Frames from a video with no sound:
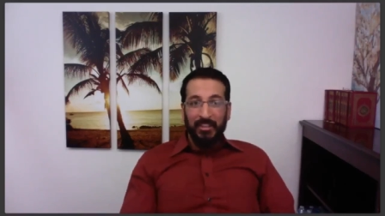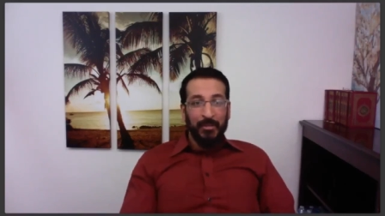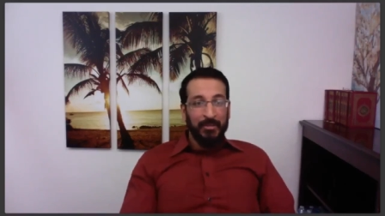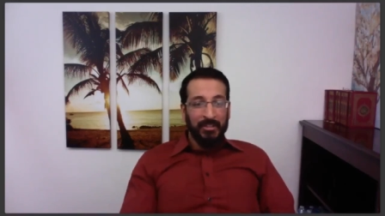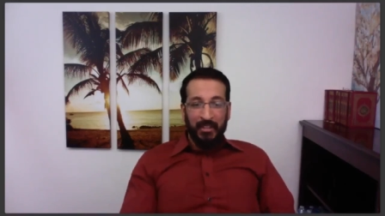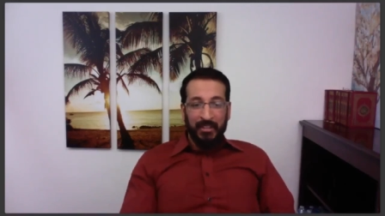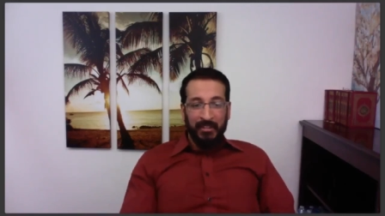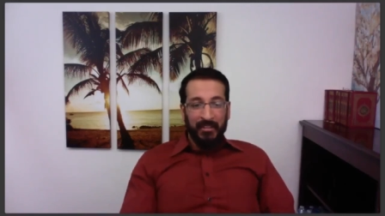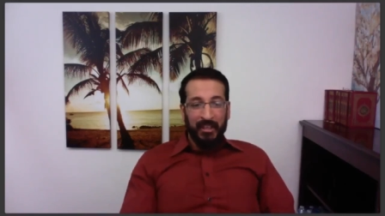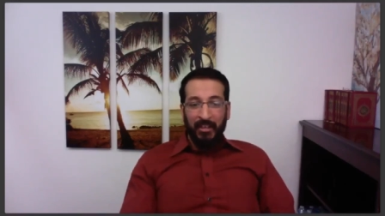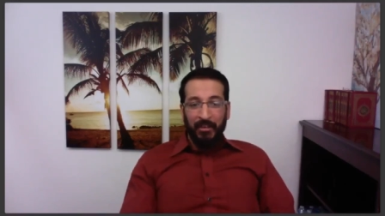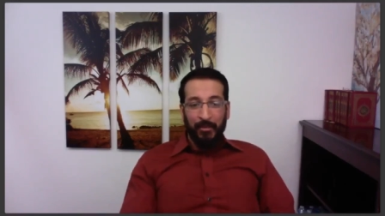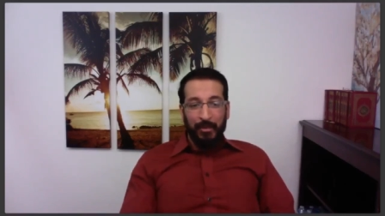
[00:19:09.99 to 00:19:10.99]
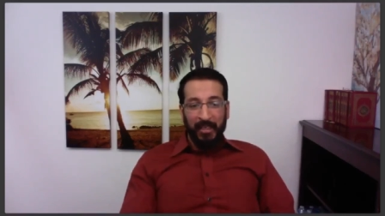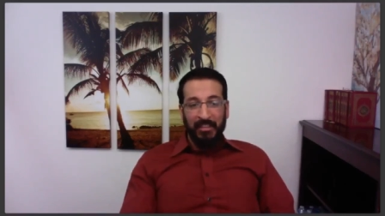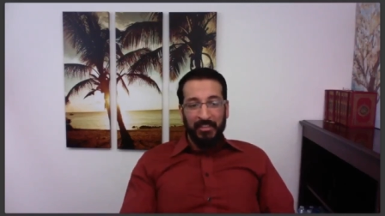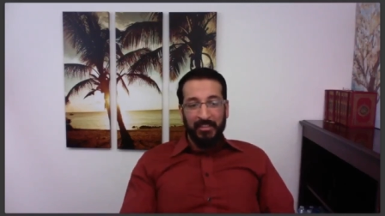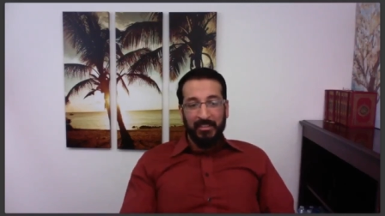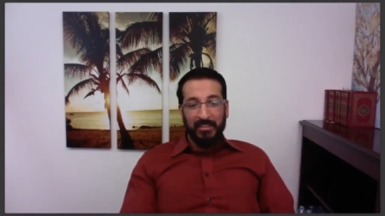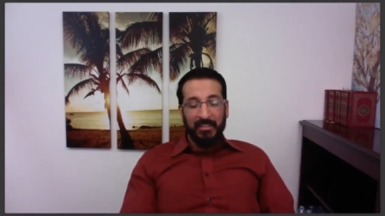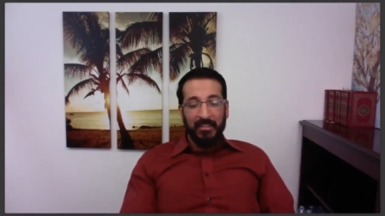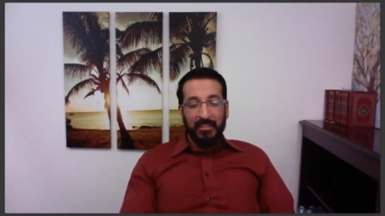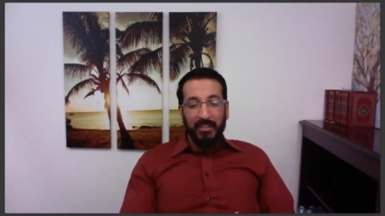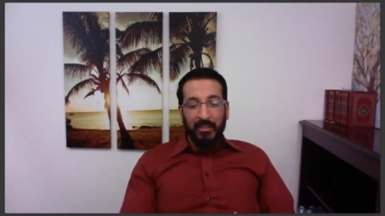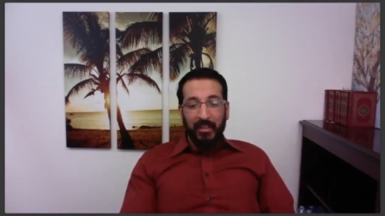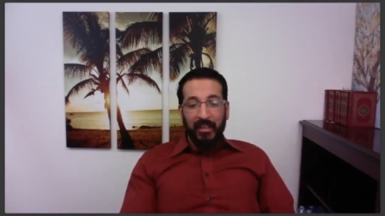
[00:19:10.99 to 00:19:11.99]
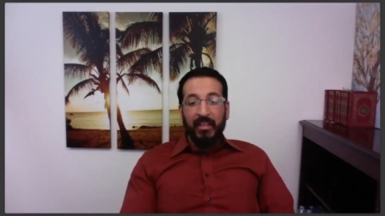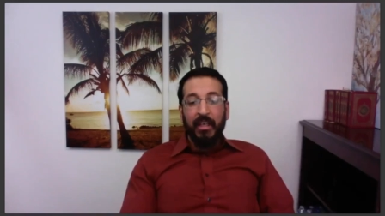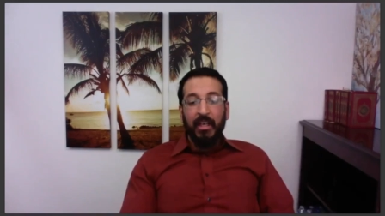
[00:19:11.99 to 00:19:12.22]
you're able to like knock out a page, right?